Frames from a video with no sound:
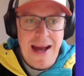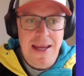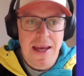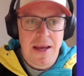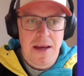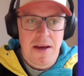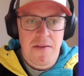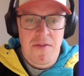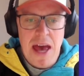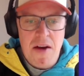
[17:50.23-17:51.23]
adding
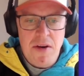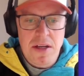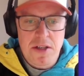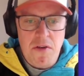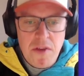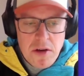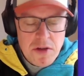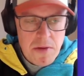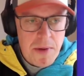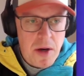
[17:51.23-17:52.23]
variants of
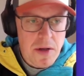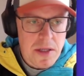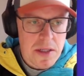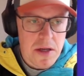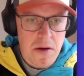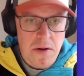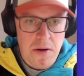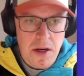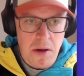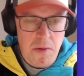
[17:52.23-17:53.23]
those components.
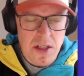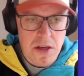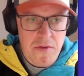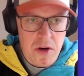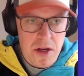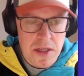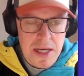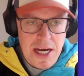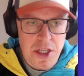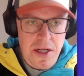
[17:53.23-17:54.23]
So once you've got a
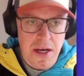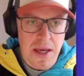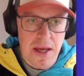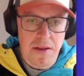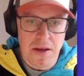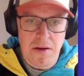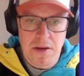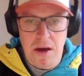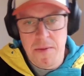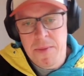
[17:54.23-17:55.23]
section in here that
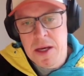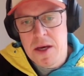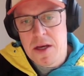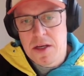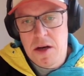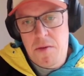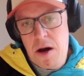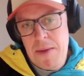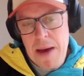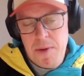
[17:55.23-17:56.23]
you go, you know
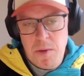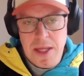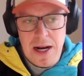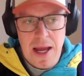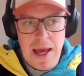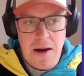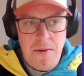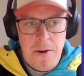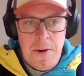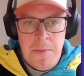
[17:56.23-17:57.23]
what, I'm happy with that
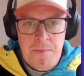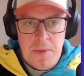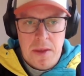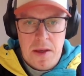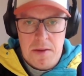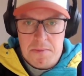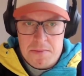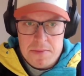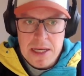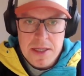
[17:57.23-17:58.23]
layout,
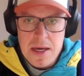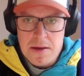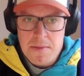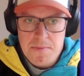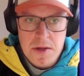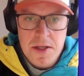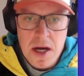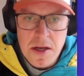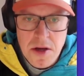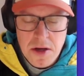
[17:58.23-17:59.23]
that's it, you're
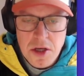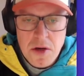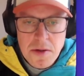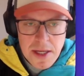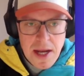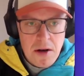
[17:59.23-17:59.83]
done. You can use